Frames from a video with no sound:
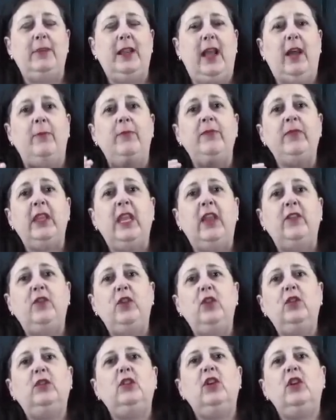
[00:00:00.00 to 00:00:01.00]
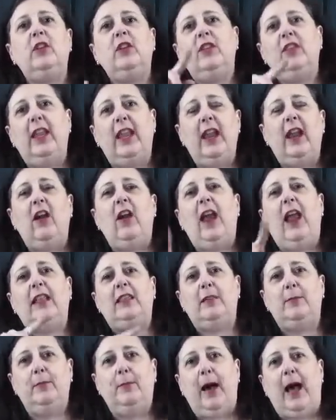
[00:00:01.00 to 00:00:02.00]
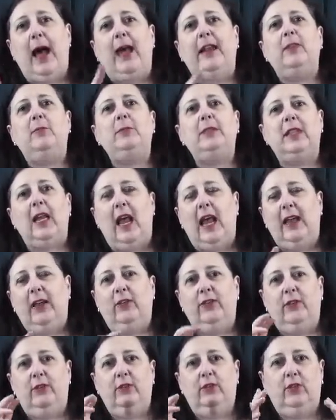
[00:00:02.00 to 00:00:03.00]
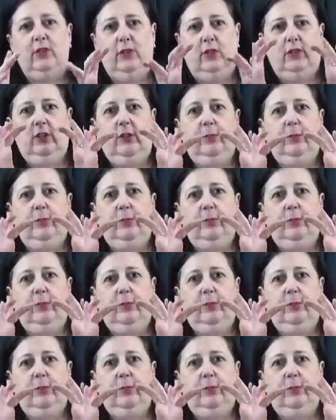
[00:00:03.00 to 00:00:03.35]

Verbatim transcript: Now, if you look there at the bottom dial, there are two, there's